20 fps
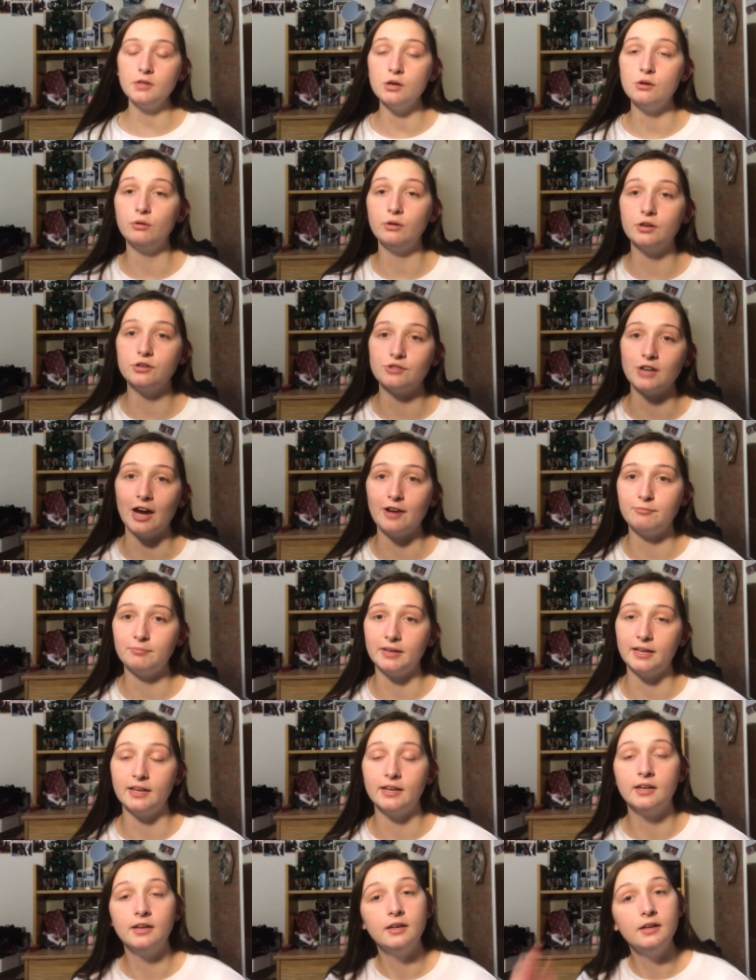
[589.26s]
who could drive
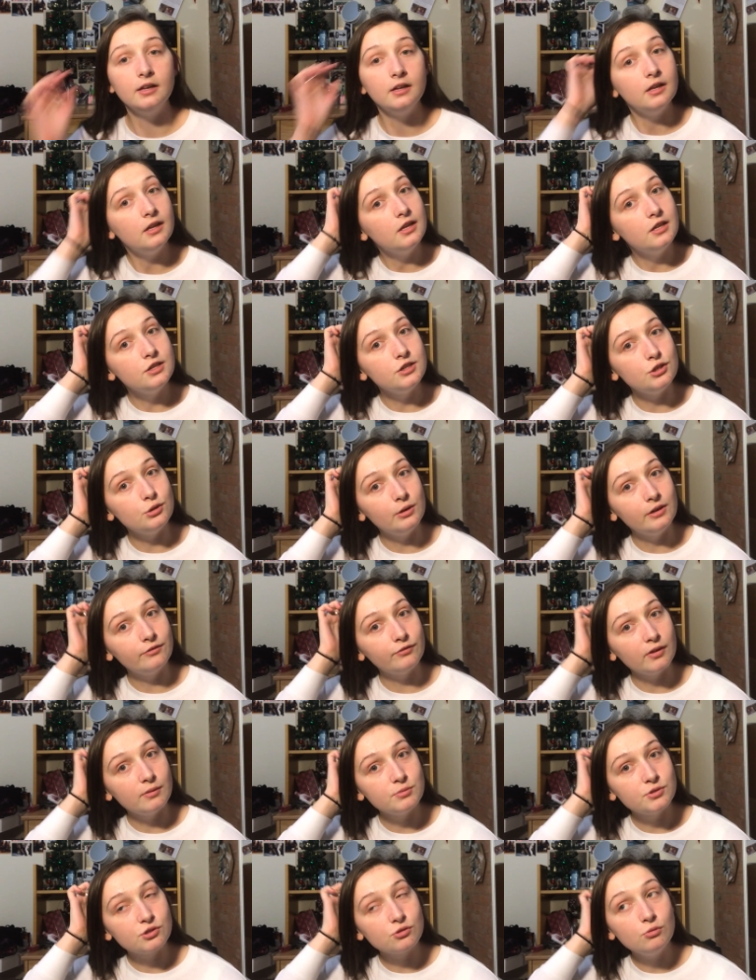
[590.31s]
me to and
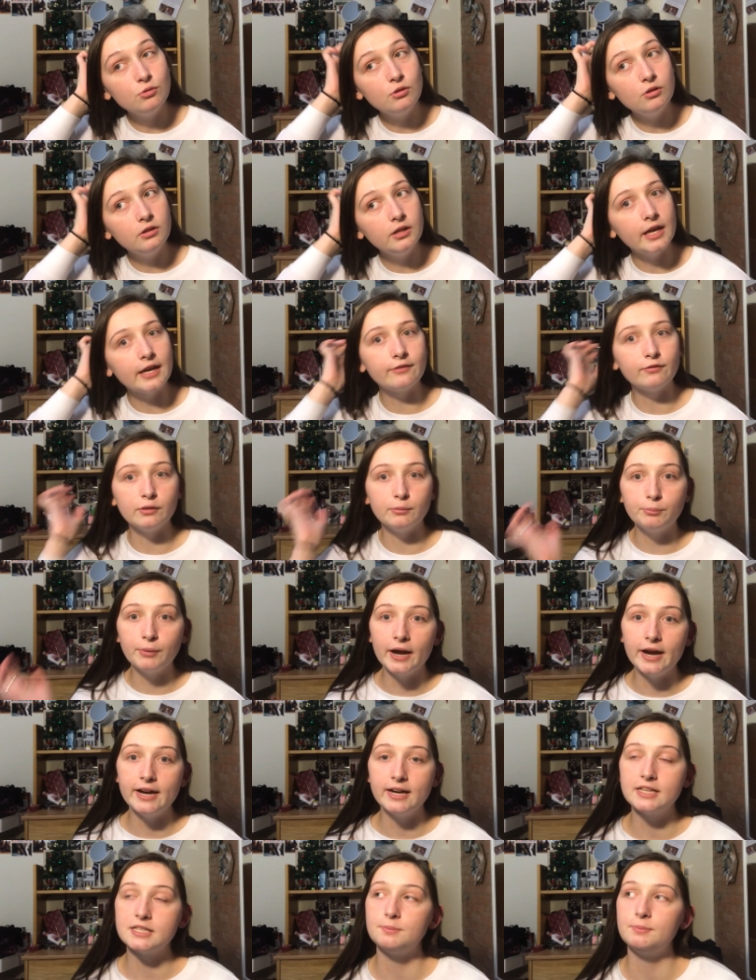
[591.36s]
from school, like for
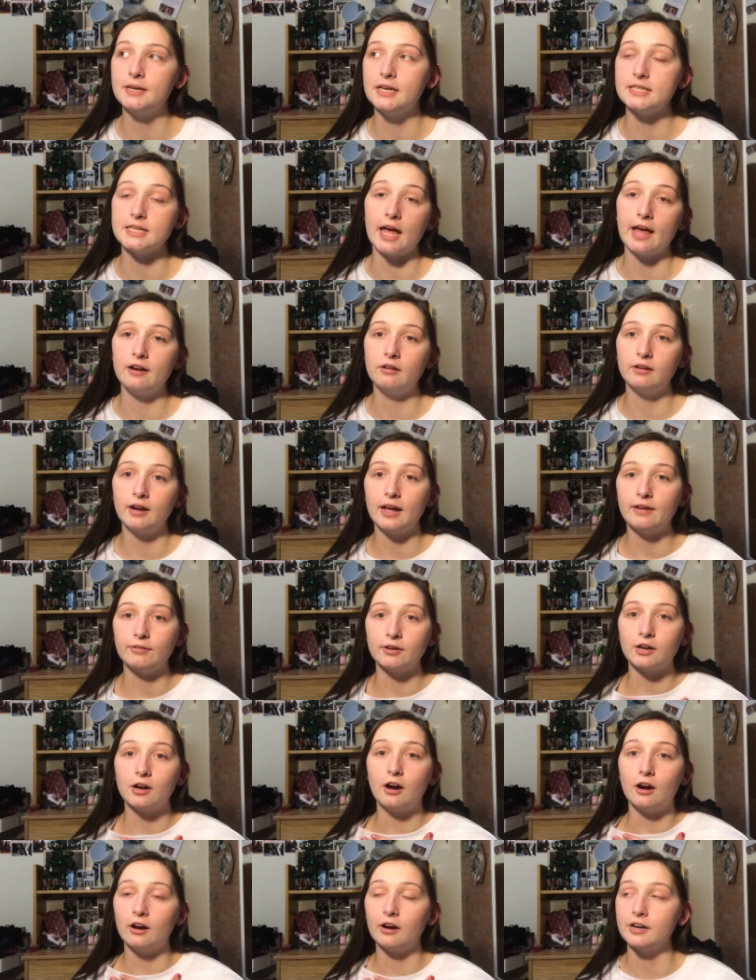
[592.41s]
breaks, because I don't have a
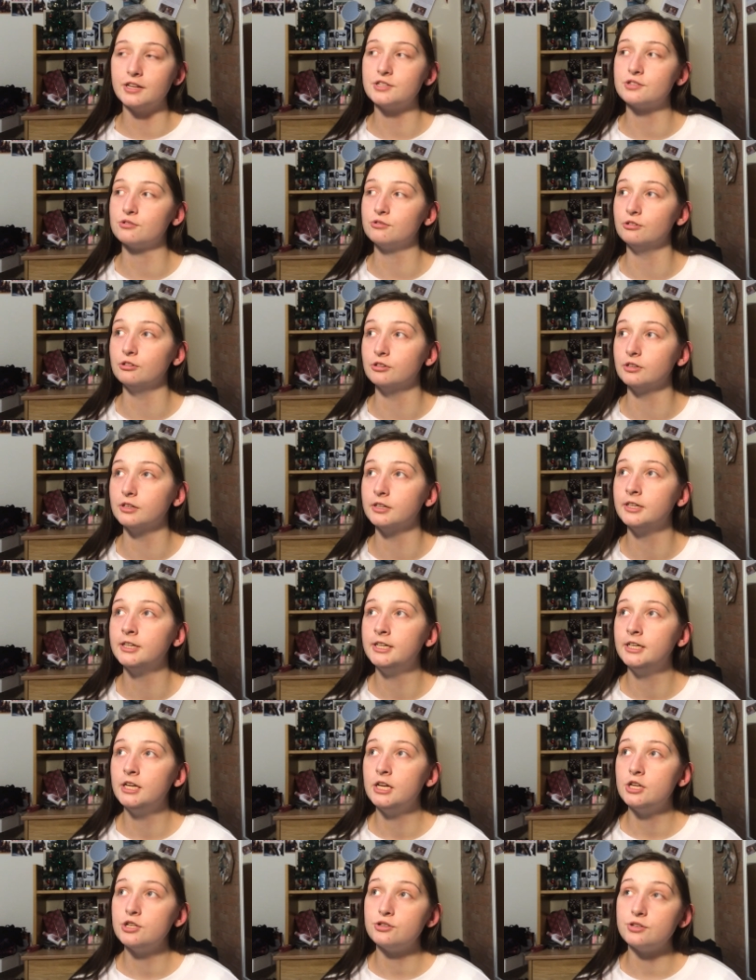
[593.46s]
car at school.
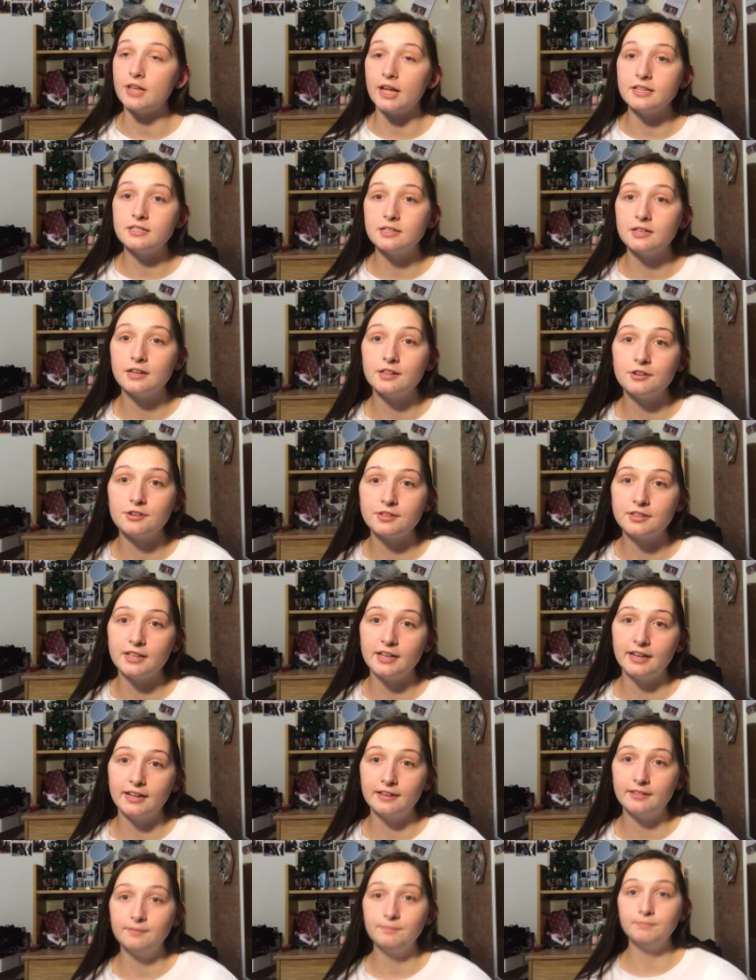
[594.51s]
So that's another
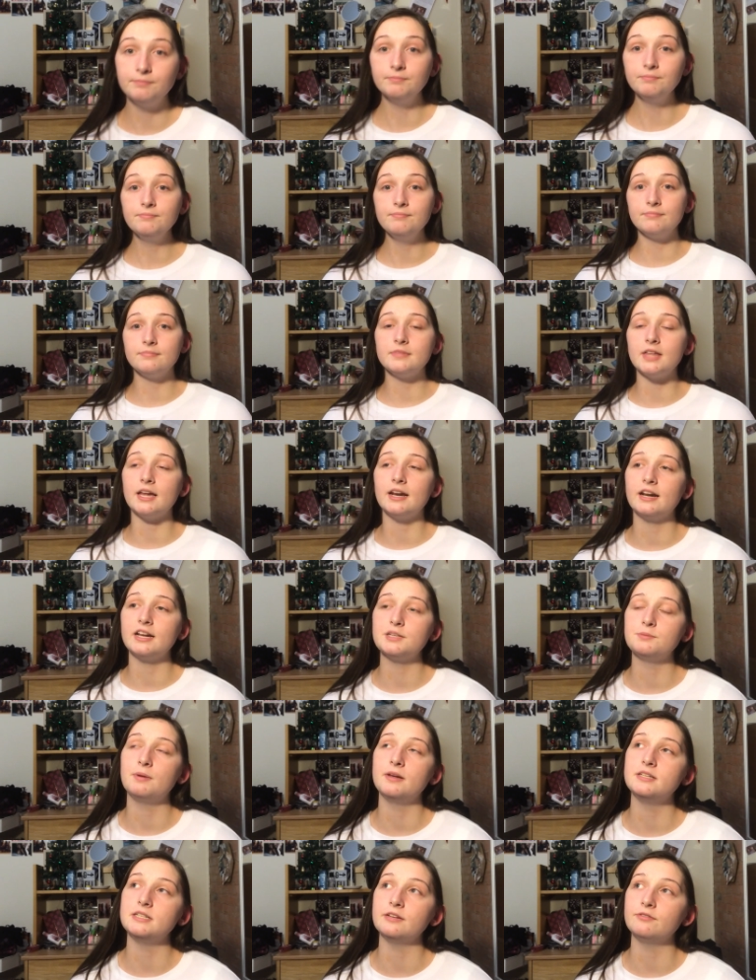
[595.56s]
thing that has
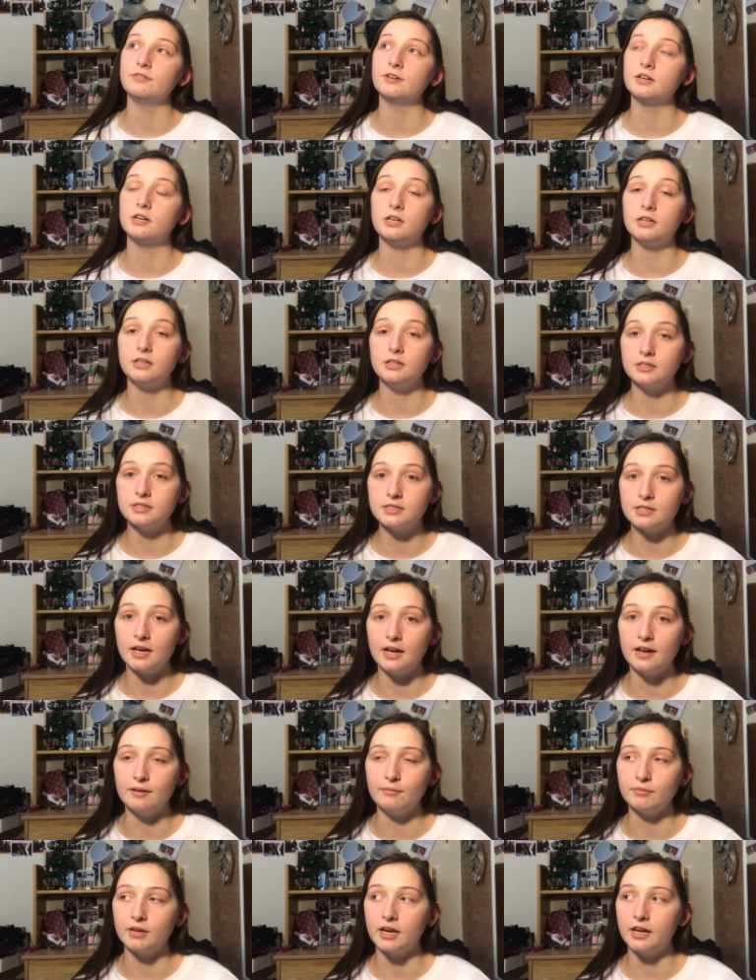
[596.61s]
been difficult.
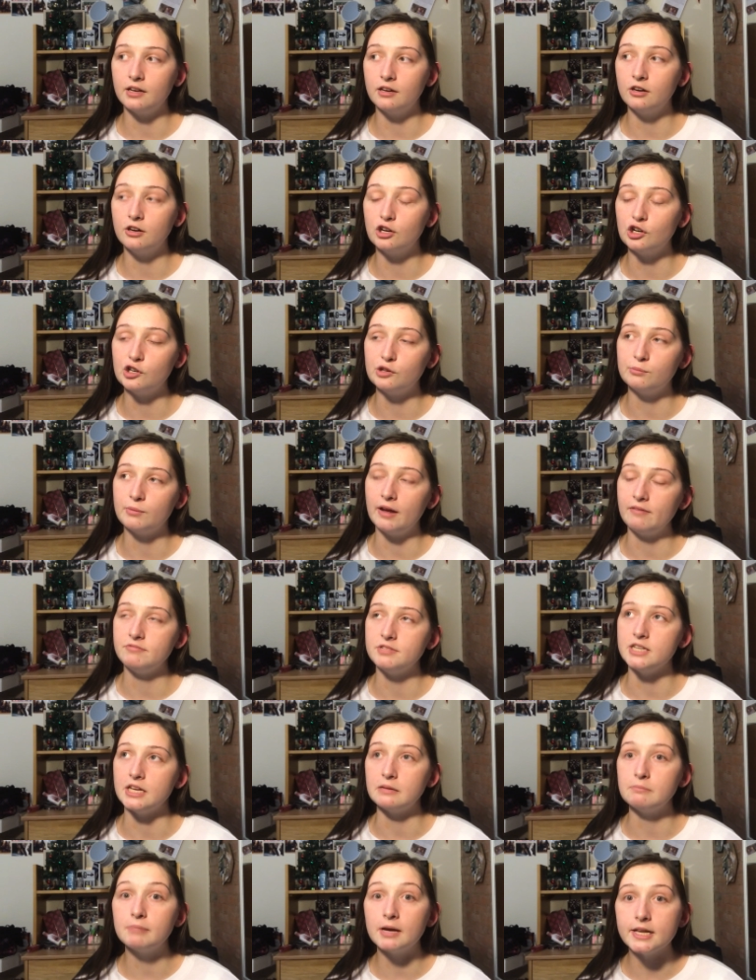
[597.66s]
Getting home, I have to
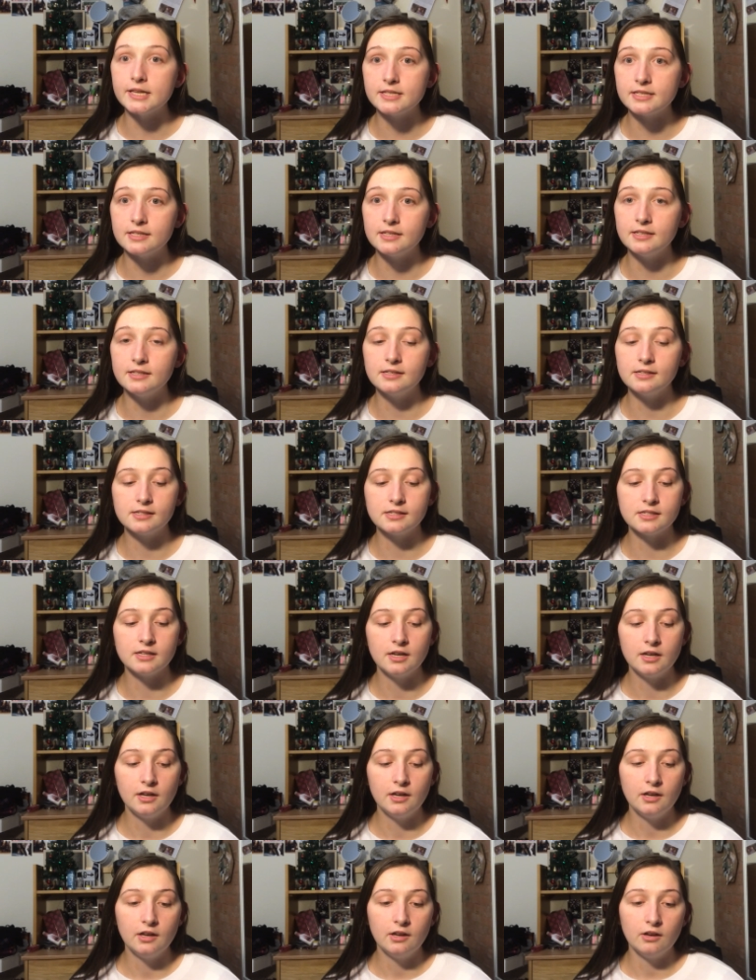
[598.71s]
take buses,
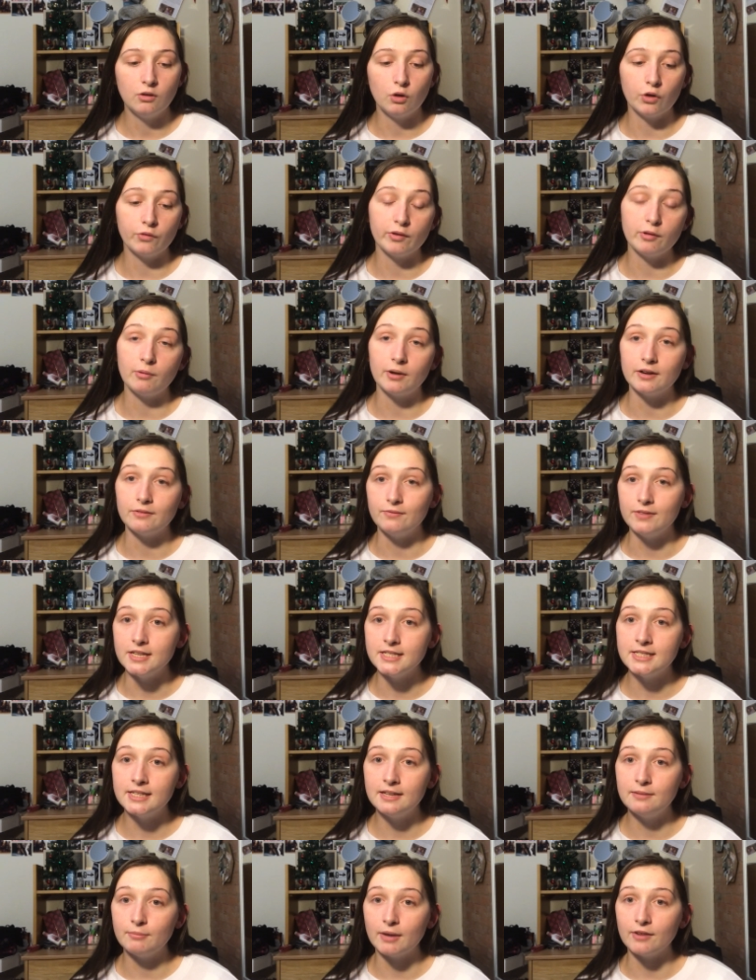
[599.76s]
or if I want to
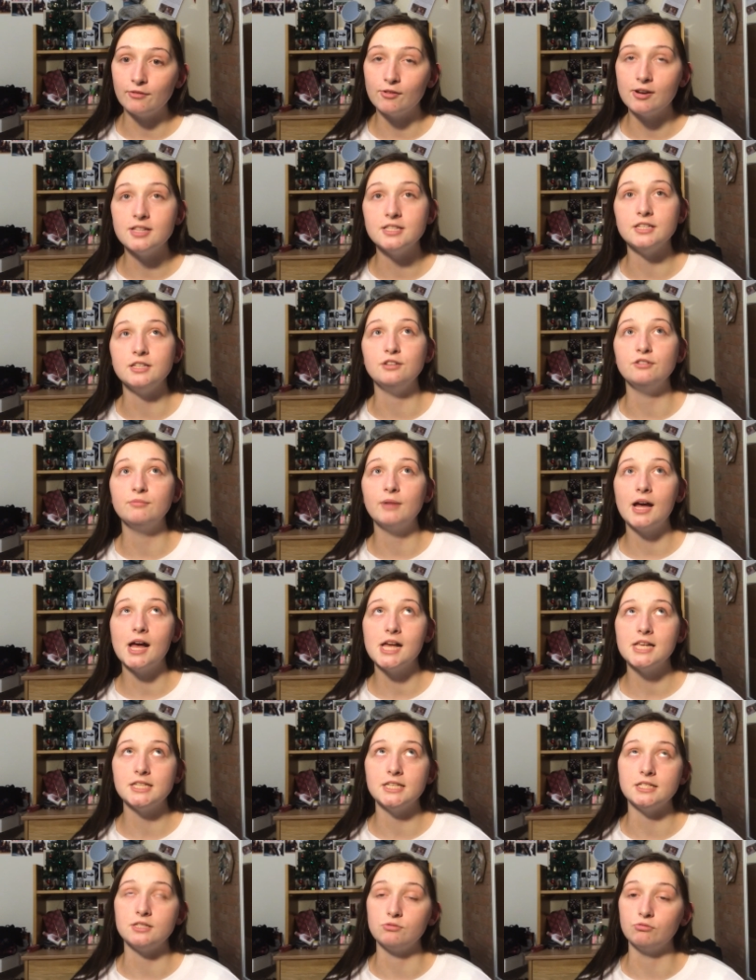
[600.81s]
visit my friends at
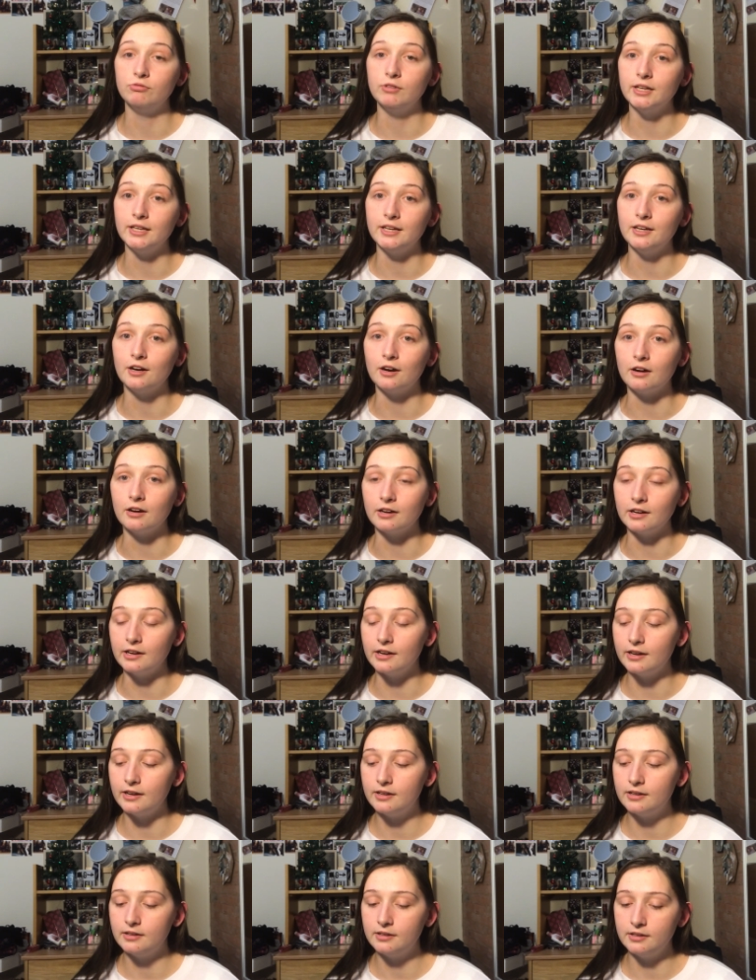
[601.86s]
UMass, it's really
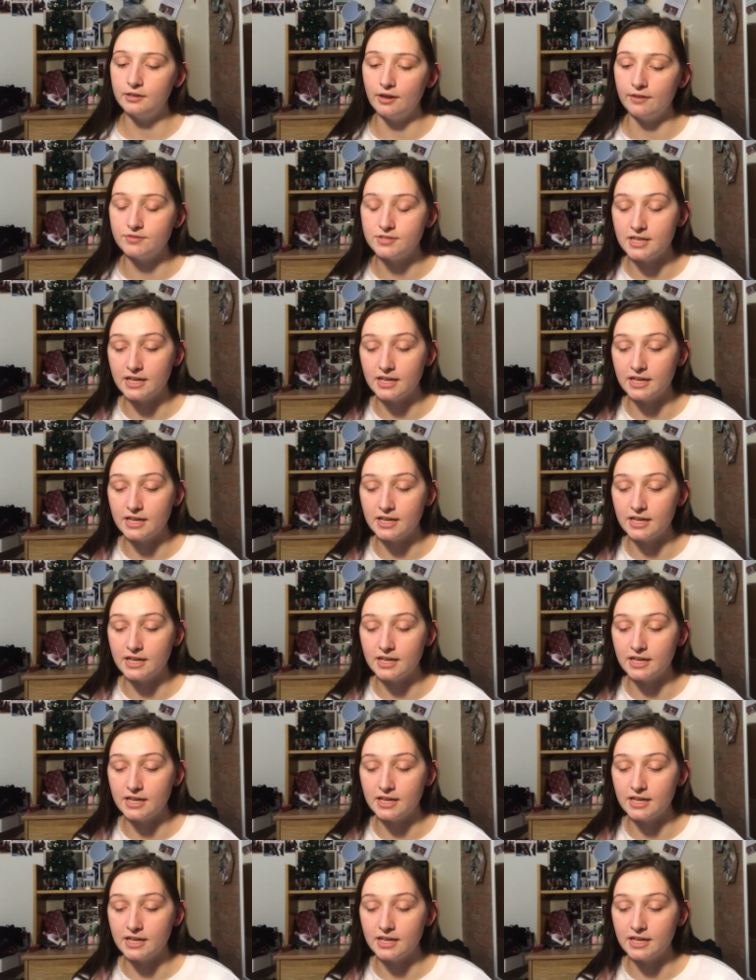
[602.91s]
hard. You have